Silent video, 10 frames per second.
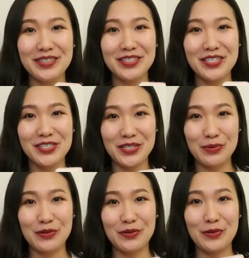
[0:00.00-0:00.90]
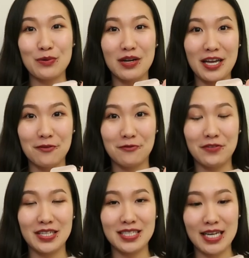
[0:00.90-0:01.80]
want to share with you what can
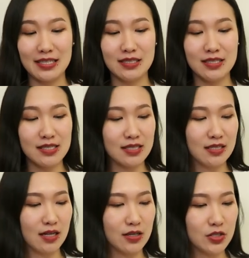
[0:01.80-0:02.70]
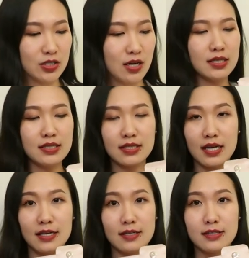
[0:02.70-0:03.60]
fit in this clutch. This
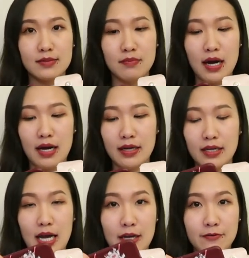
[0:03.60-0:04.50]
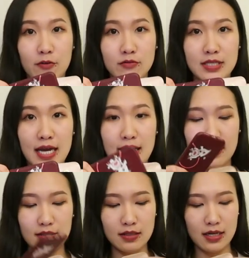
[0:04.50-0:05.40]
is my iPhone
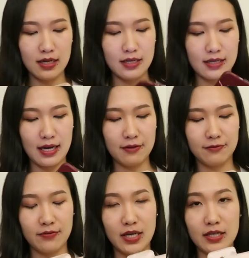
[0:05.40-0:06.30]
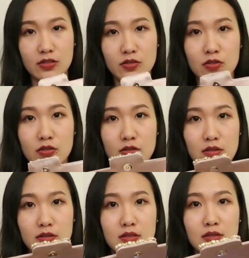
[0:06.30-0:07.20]
10. It can fit
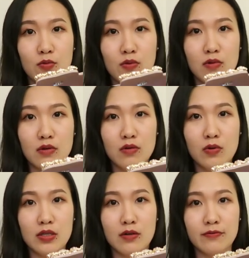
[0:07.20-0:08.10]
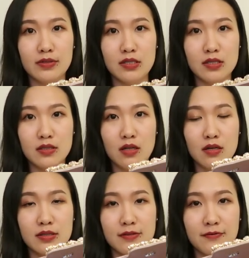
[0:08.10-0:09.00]
into one of these
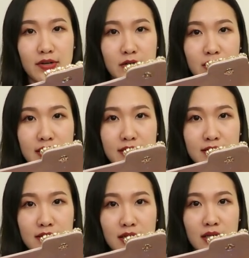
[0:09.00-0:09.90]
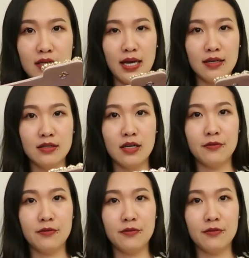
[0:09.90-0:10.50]
slots very easily and